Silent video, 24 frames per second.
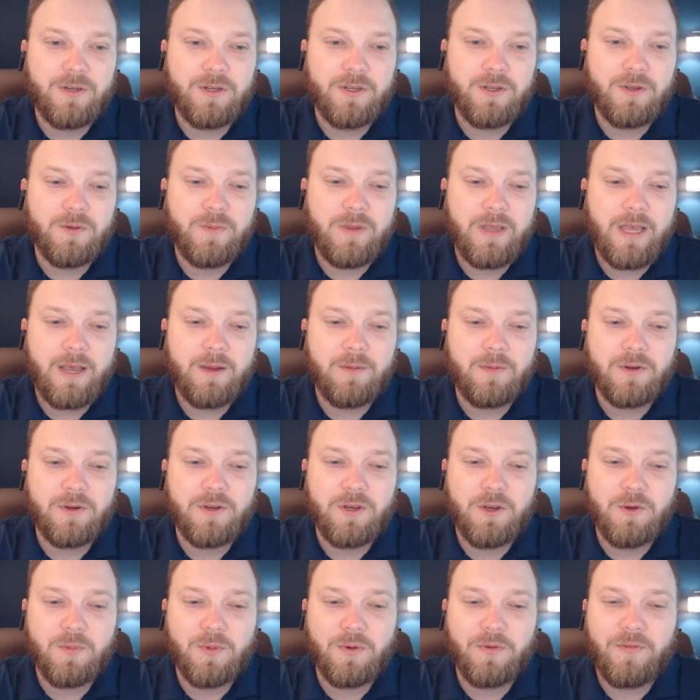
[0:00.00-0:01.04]
to be able
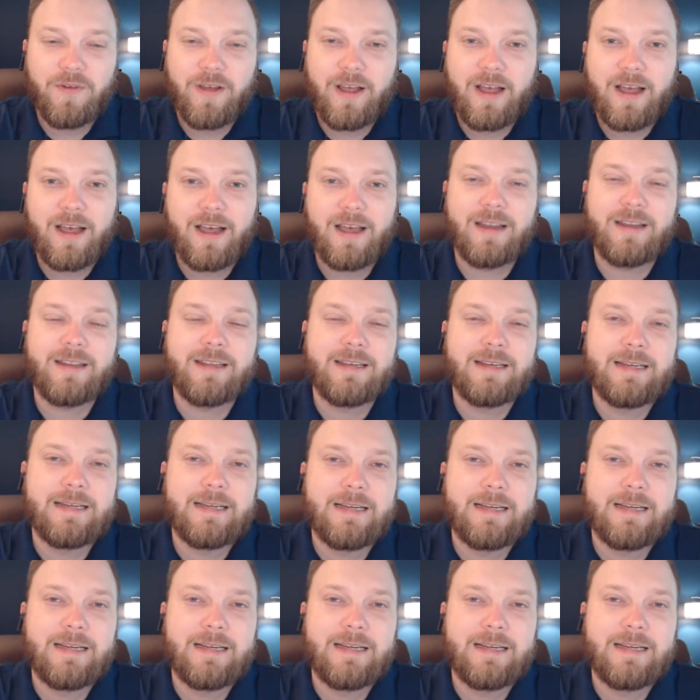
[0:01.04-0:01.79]
to provide